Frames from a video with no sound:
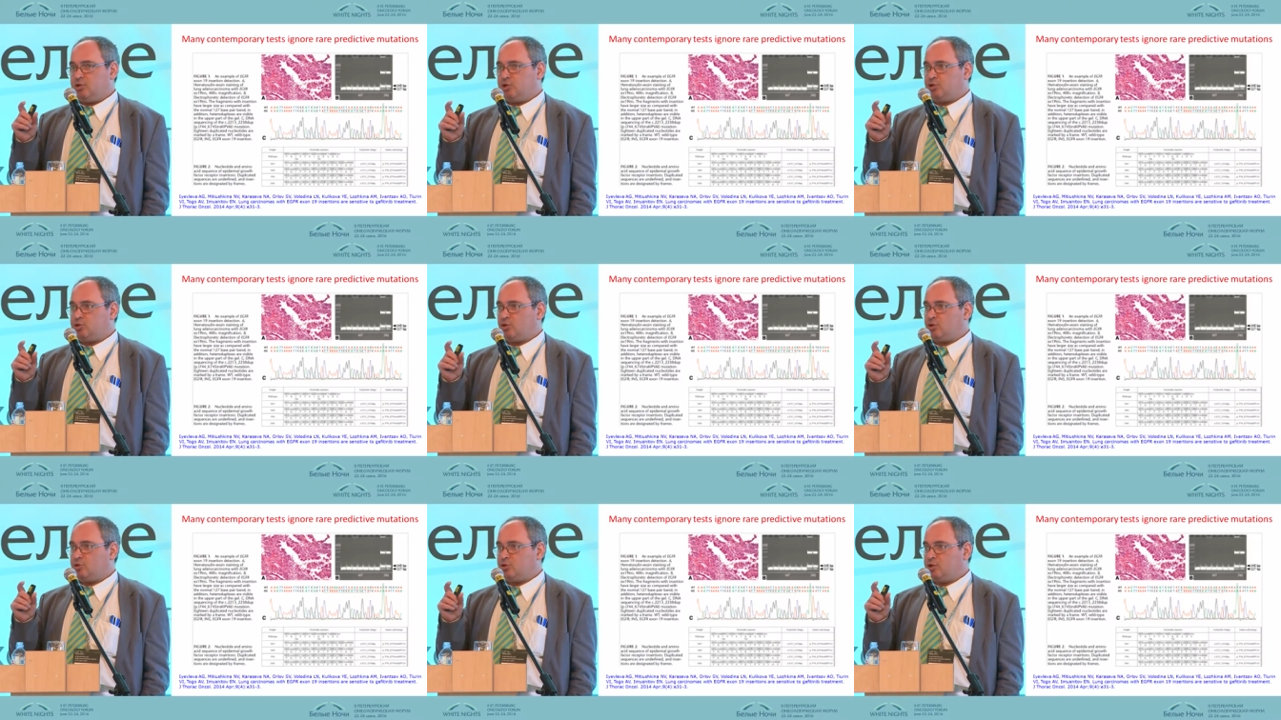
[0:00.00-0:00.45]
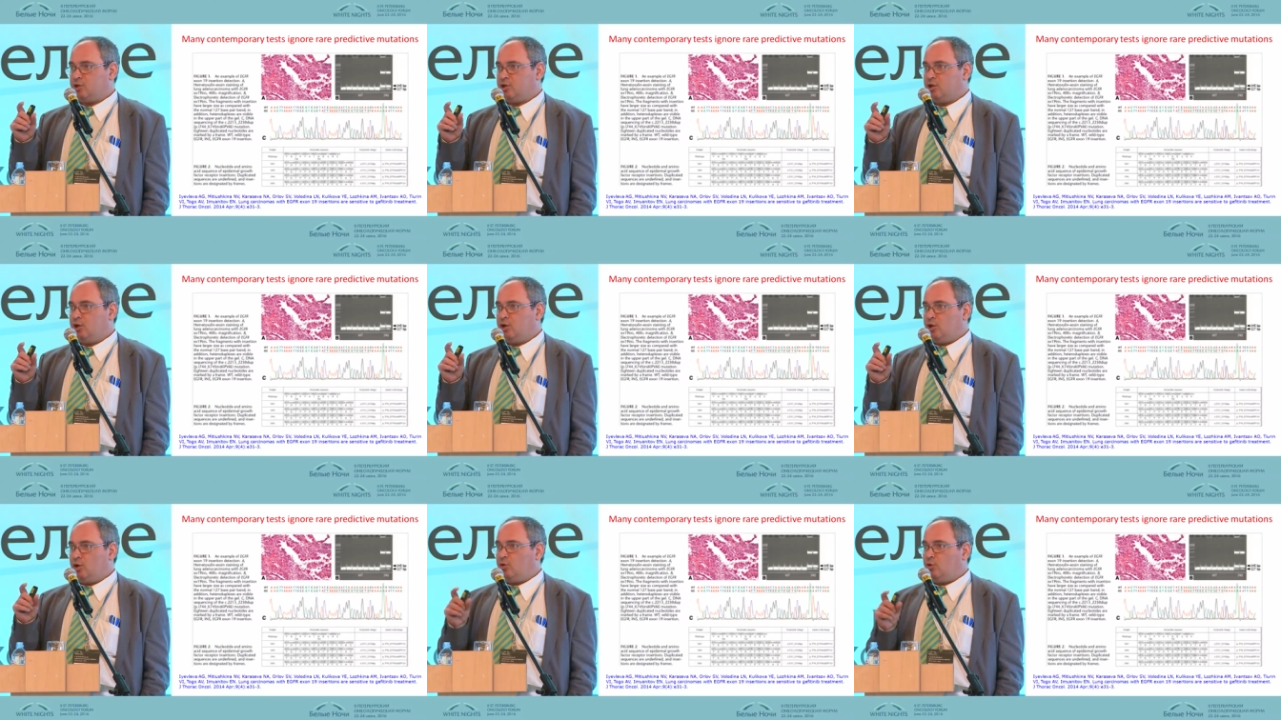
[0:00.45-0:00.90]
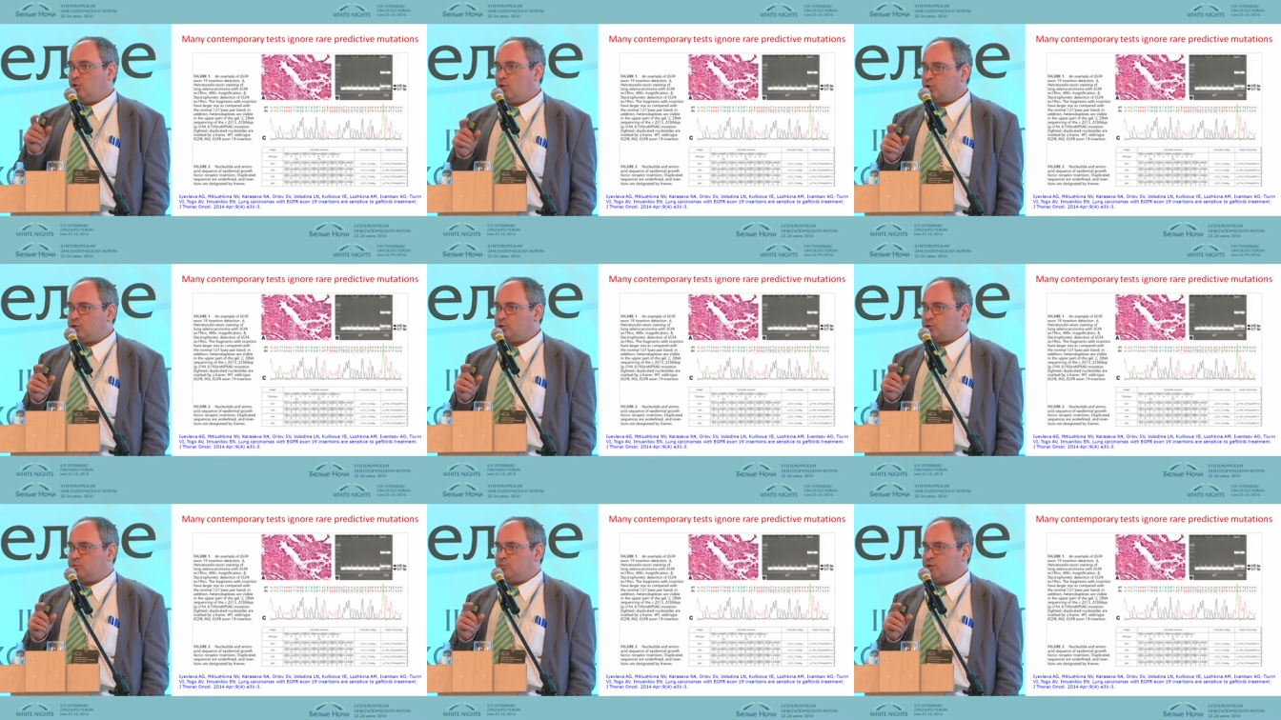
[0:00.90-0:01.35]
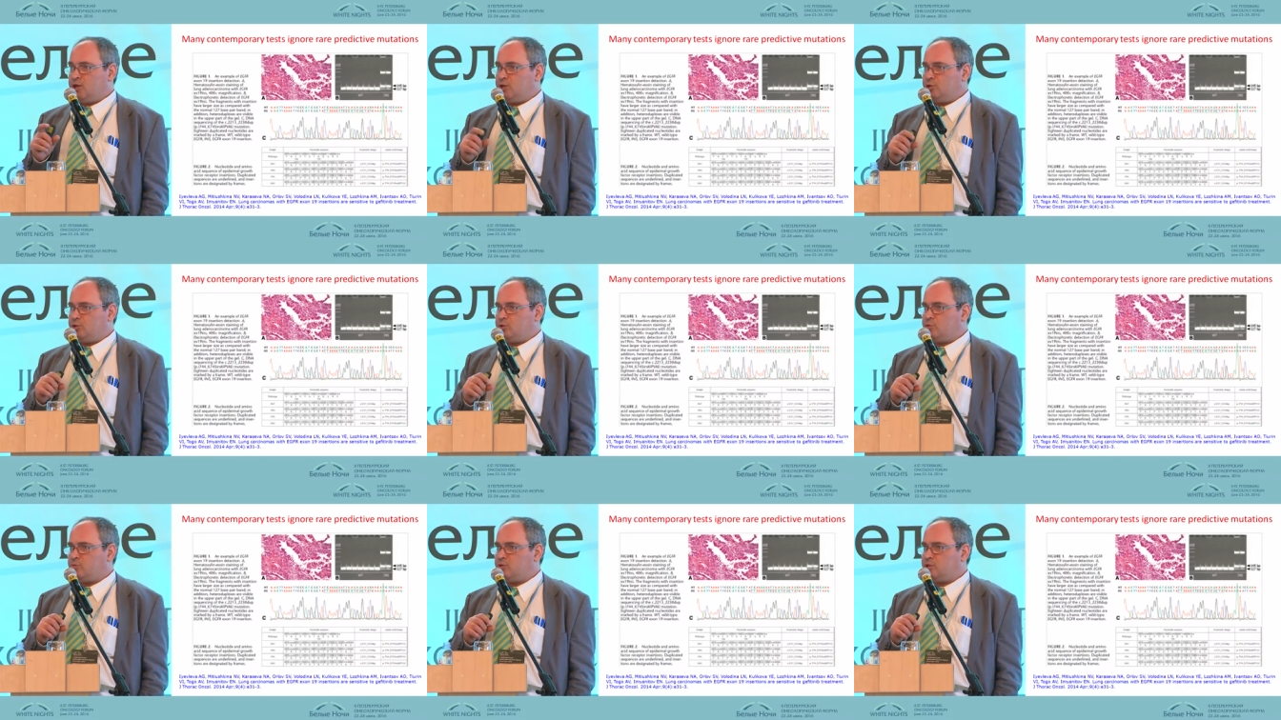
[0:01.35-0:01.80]
exon, also
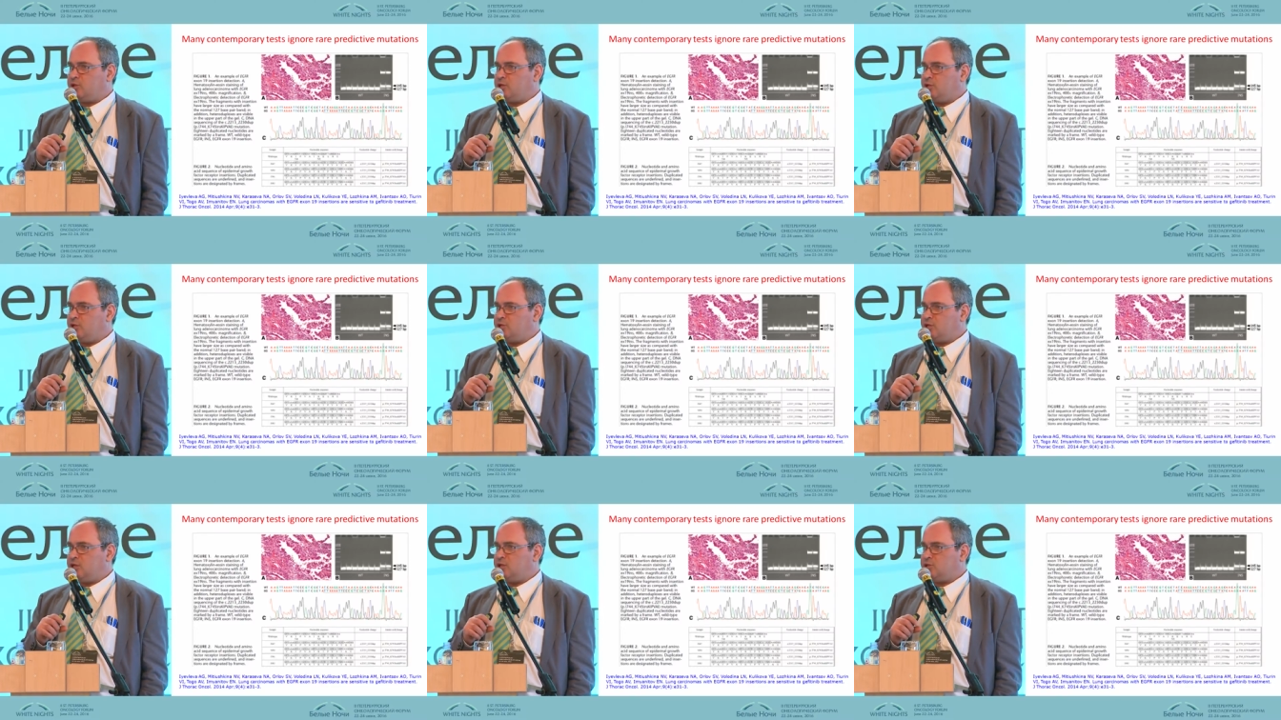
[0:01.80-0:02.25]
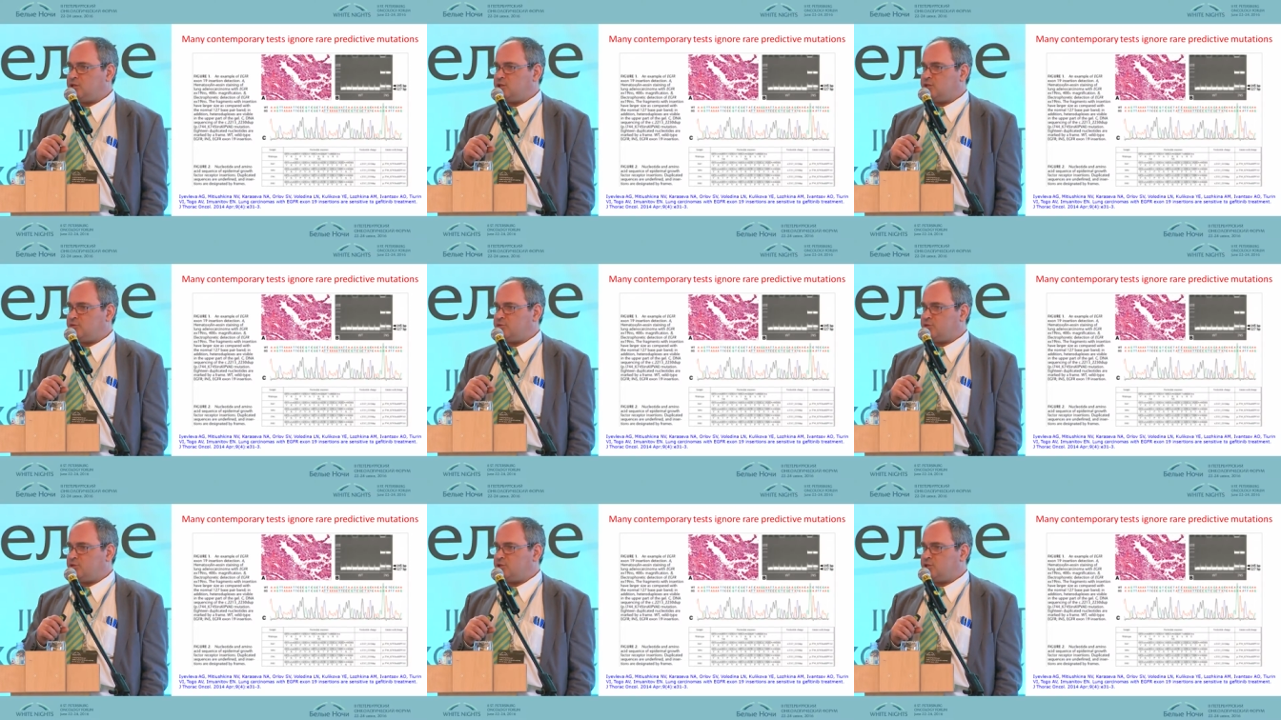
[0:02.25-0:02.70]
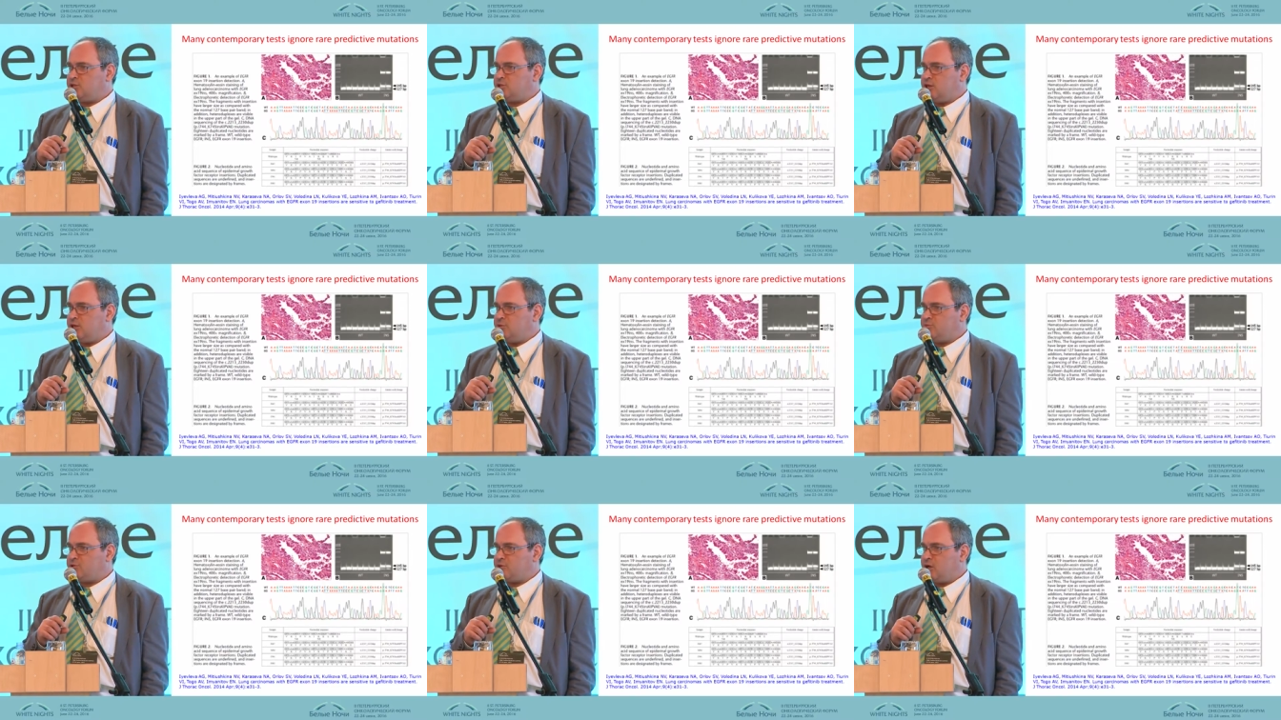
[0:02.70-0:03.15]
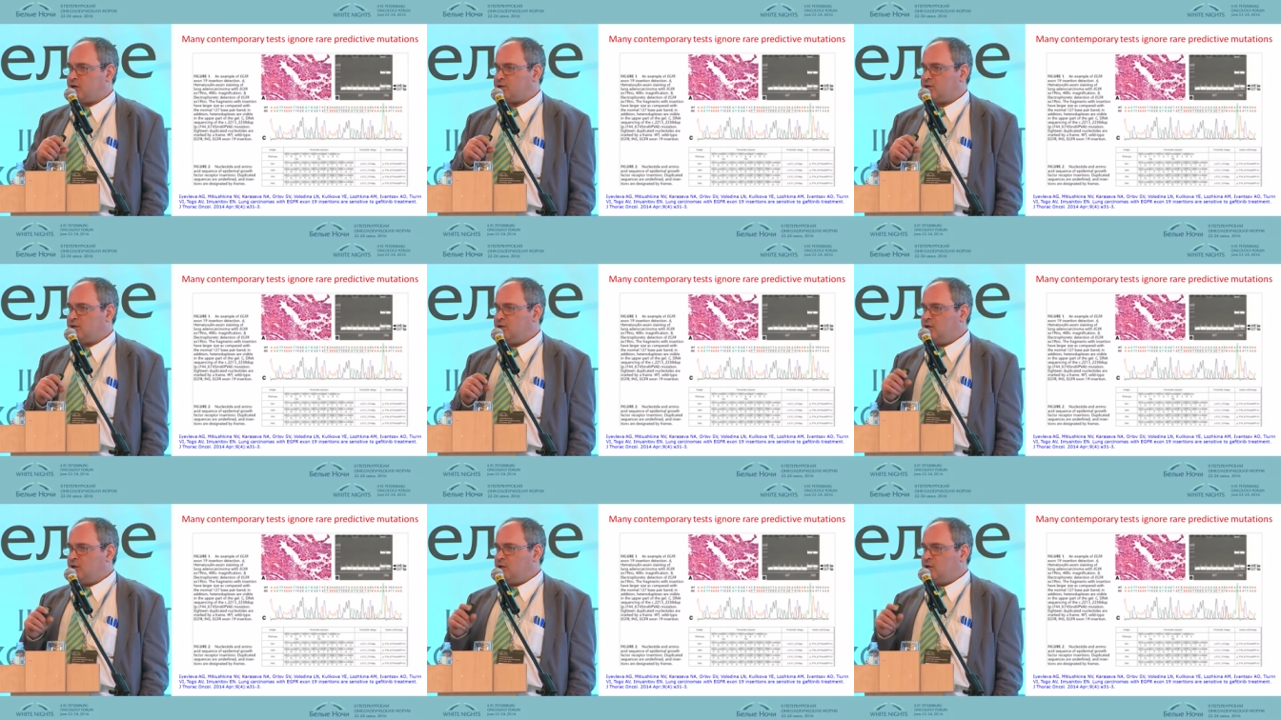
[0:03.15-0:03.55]
make tumor sensitive to the same drug.